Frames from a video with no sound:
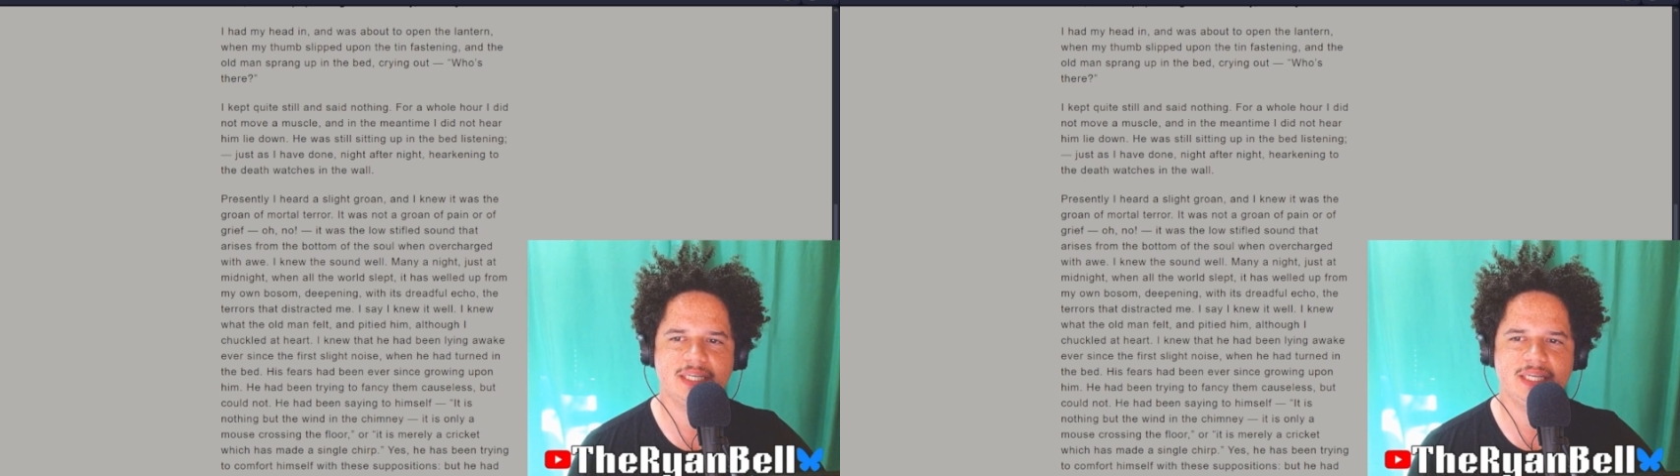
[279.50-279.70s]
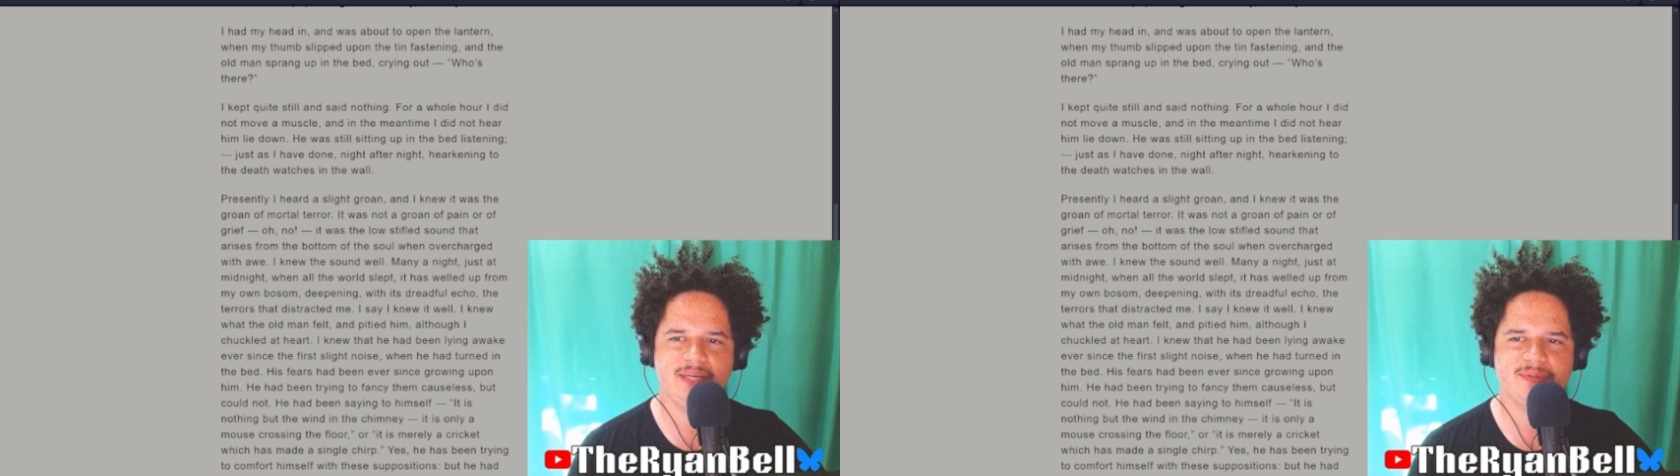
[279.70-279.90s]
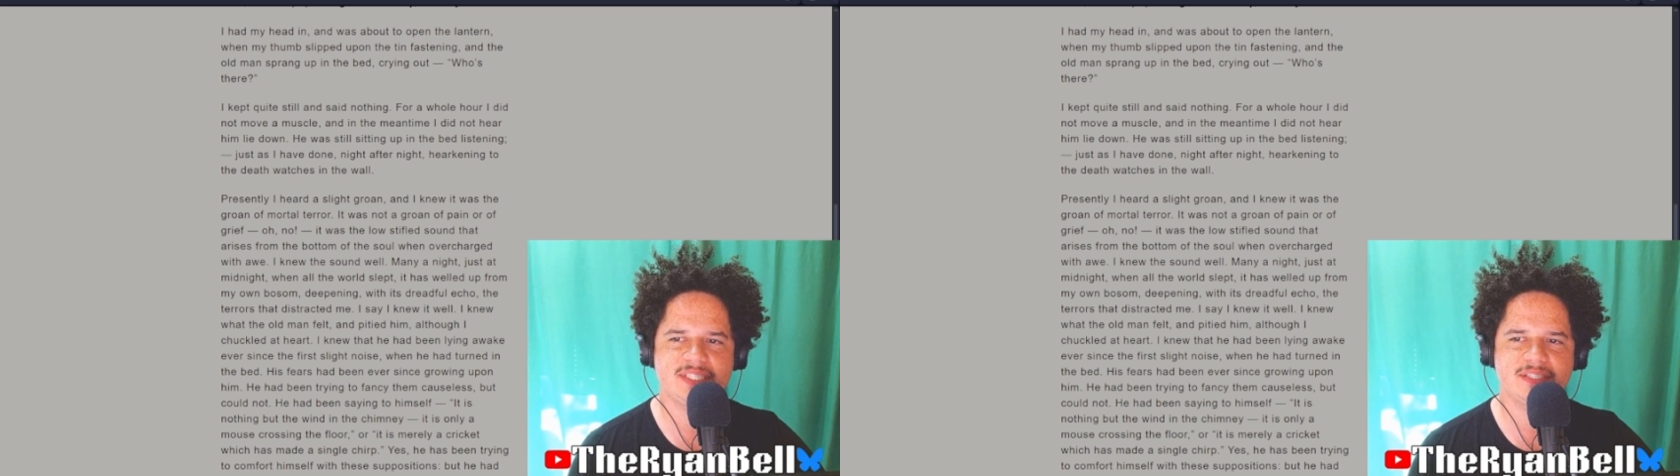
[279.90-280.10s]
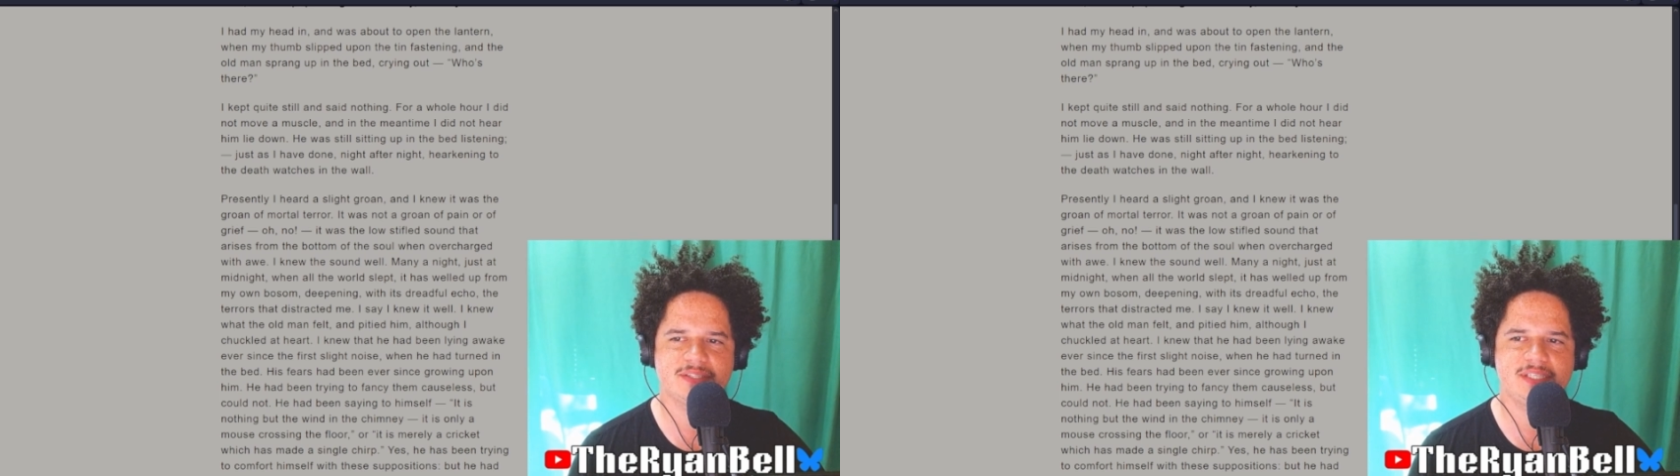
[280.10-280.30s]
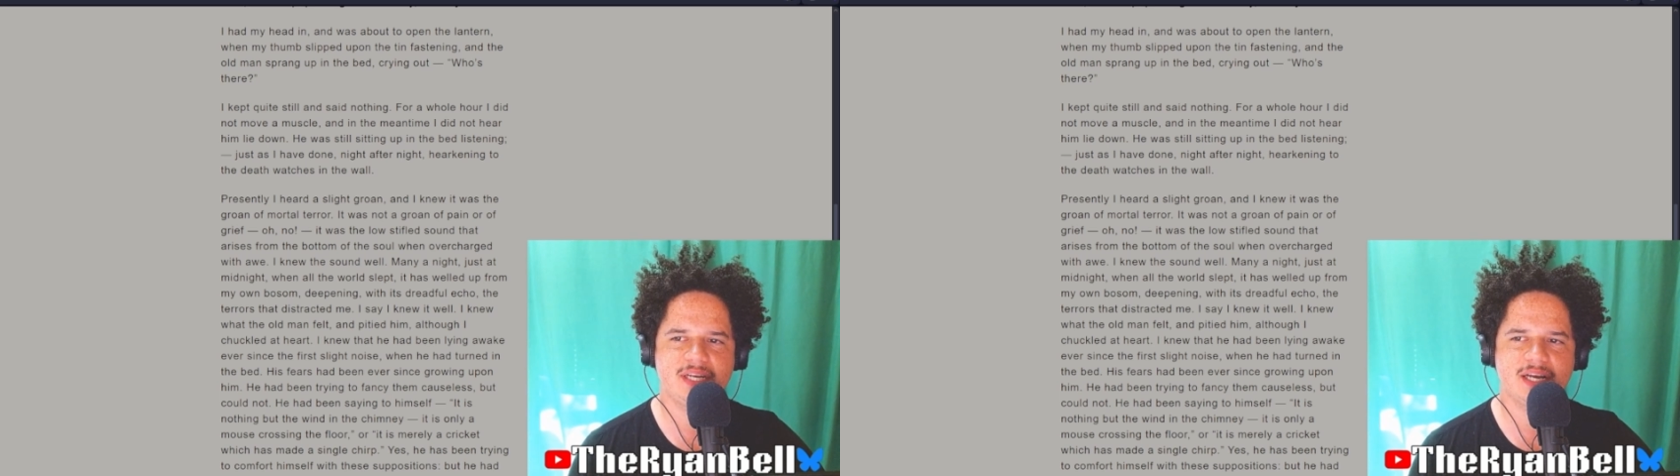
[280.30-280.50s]
He was still
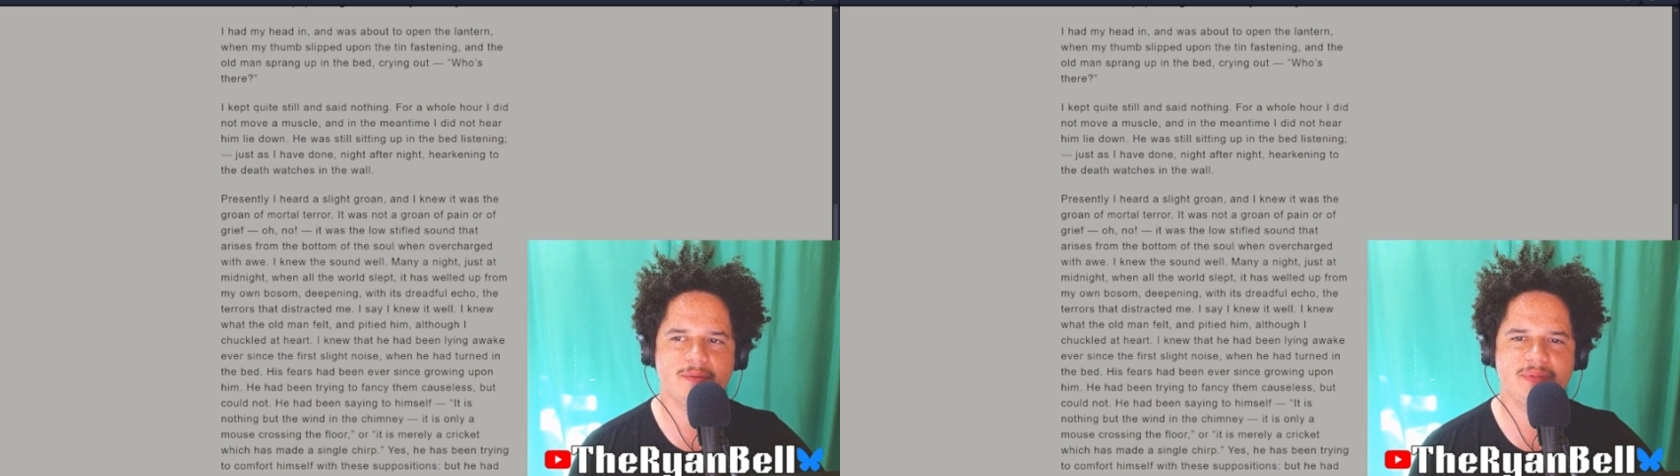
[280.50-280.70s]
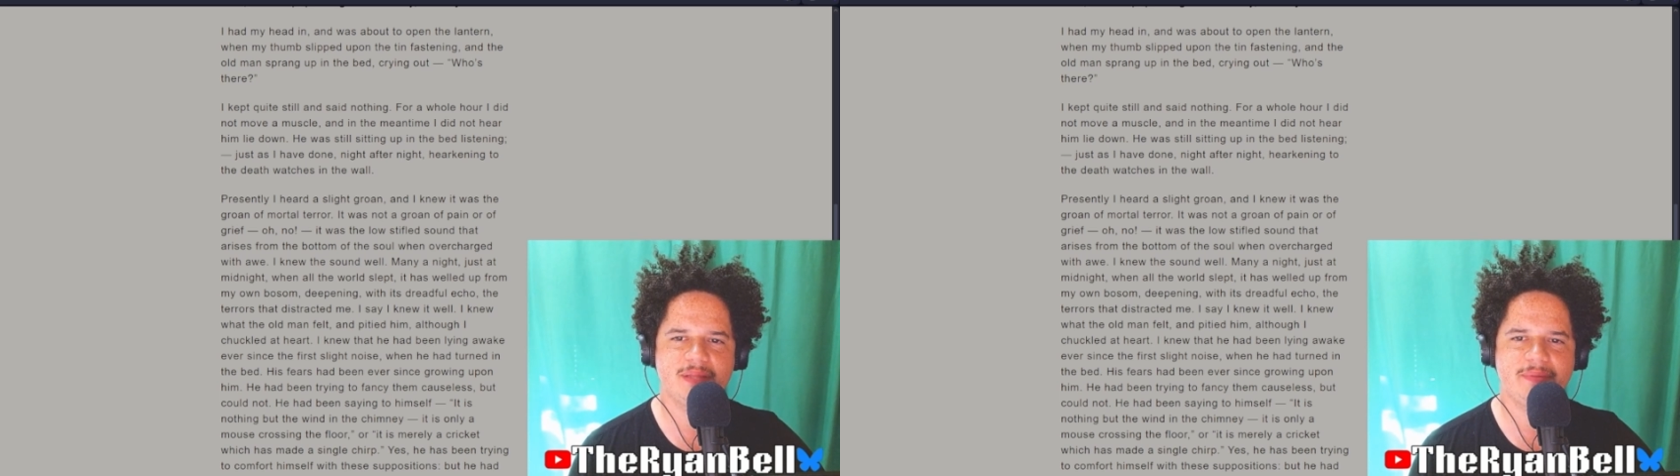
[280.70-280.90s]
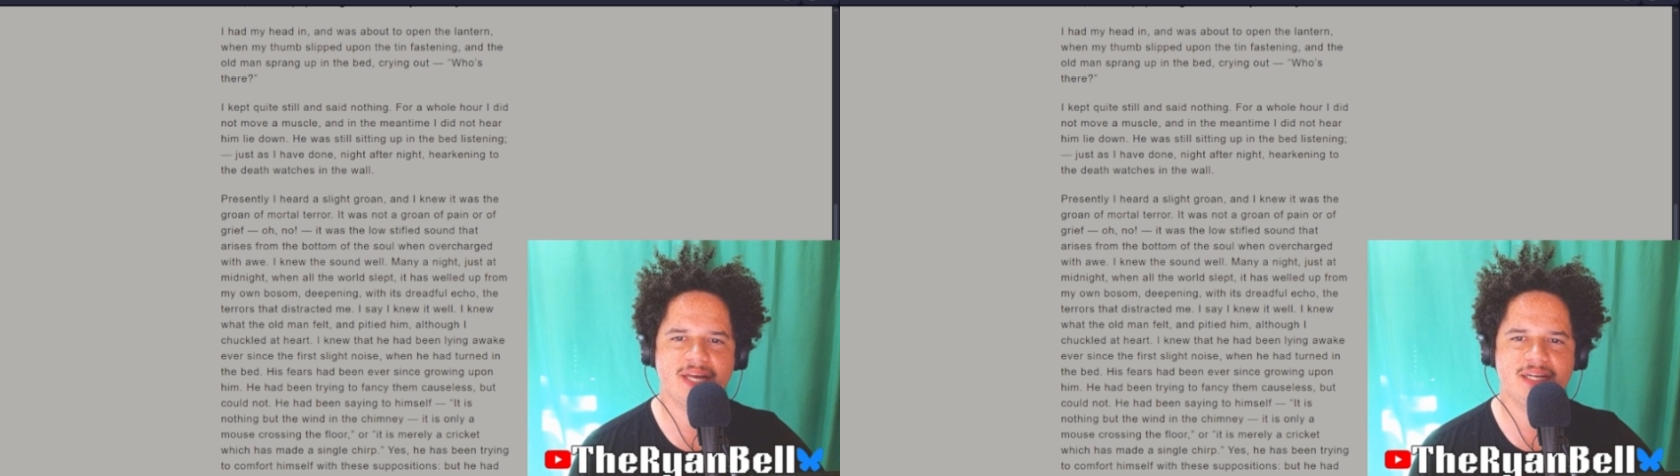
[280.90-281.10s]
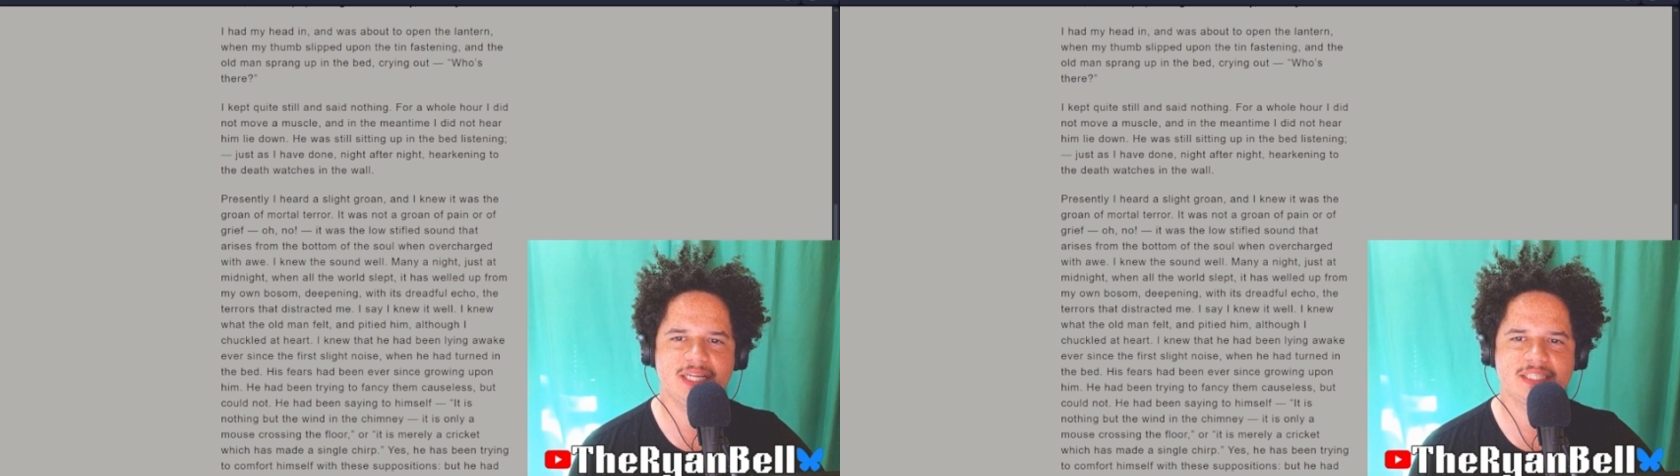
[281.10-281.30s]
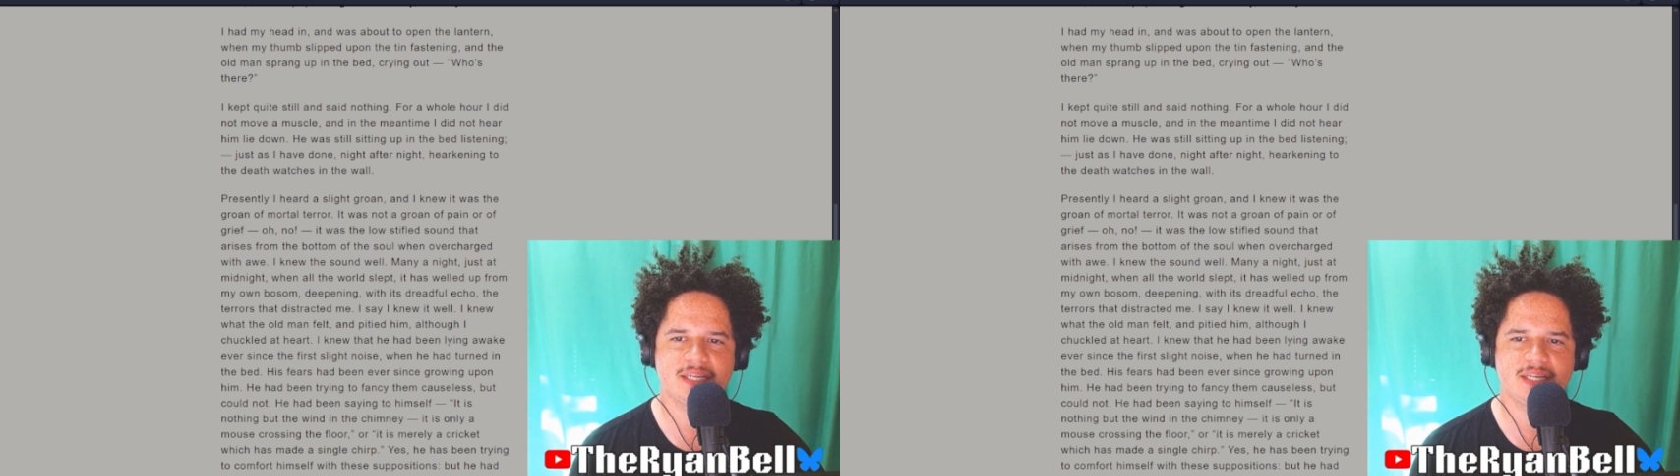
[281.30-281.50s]
sitting up in the bed
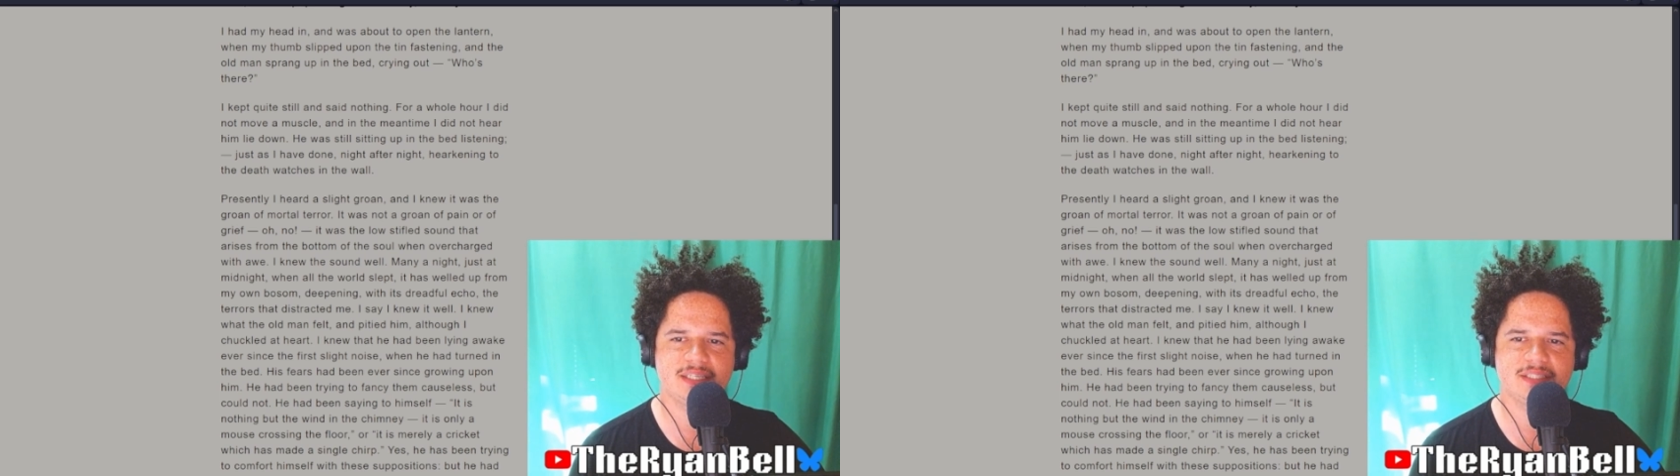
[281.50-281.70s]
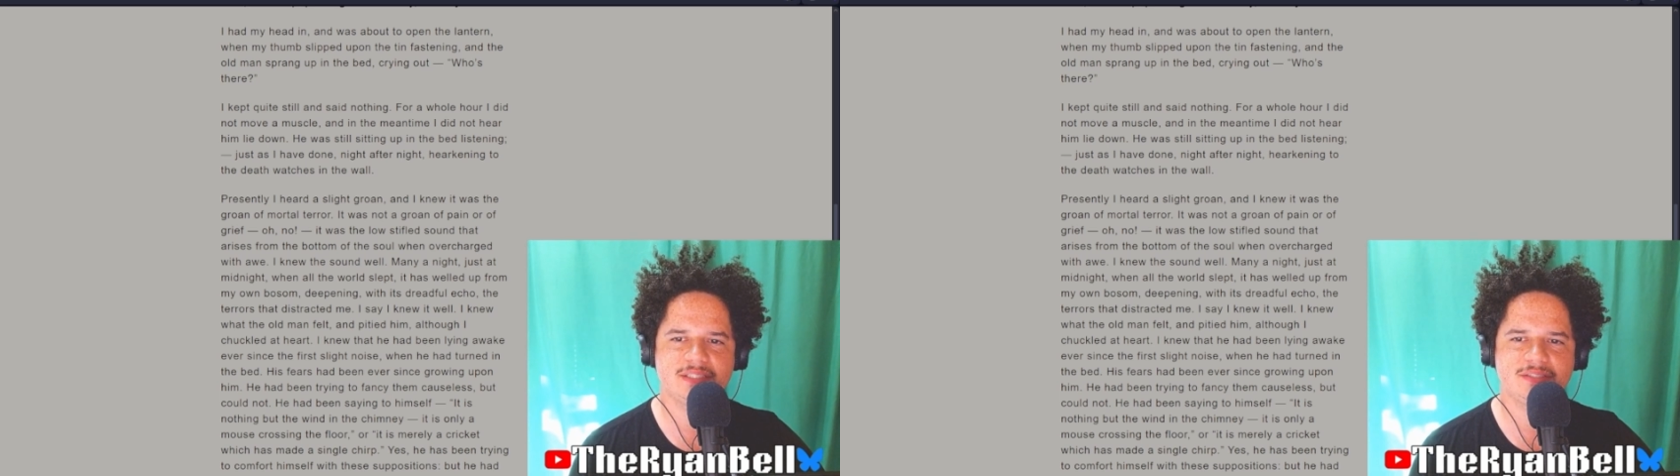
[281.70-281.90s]
listening,